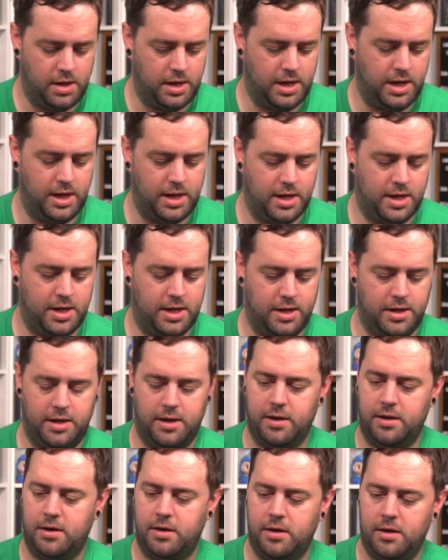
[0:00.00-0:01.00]

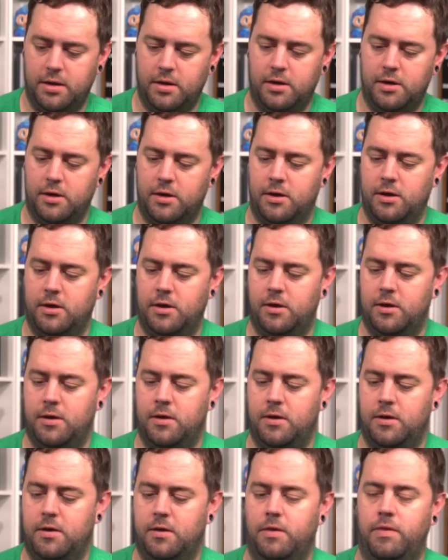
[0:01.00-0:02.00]
and
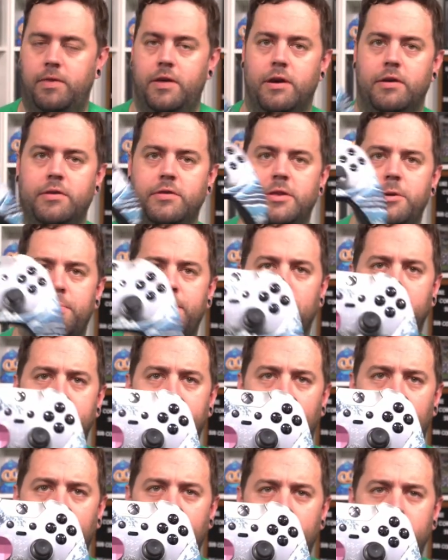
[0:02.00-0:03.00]
there's the
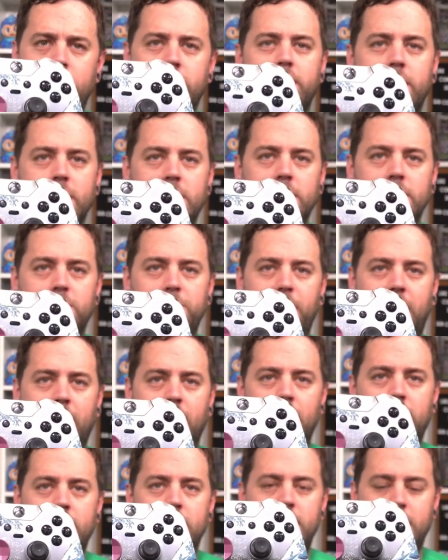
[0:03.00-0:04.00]
purple. What do you think looks
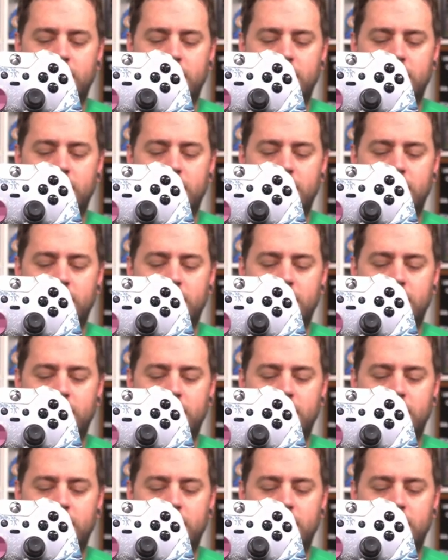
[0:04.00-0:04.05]
better?